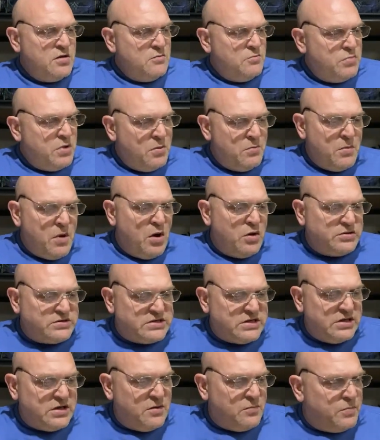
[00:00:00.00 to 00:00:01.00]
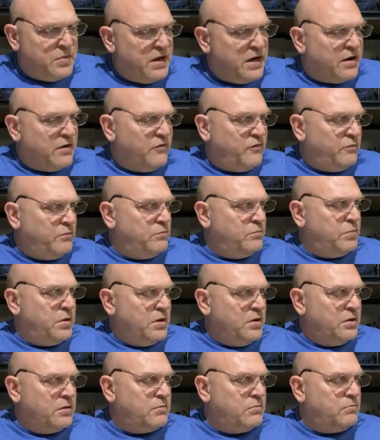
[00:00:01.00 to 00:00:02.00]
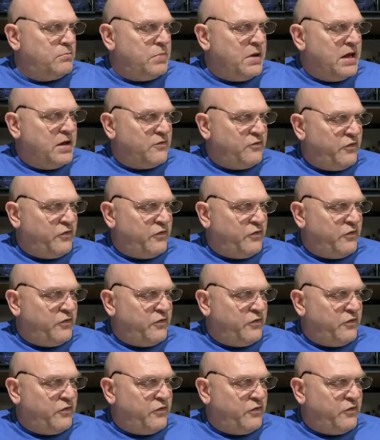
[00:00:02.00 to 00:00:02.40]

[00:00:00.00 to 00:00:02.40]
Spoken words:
But most of the big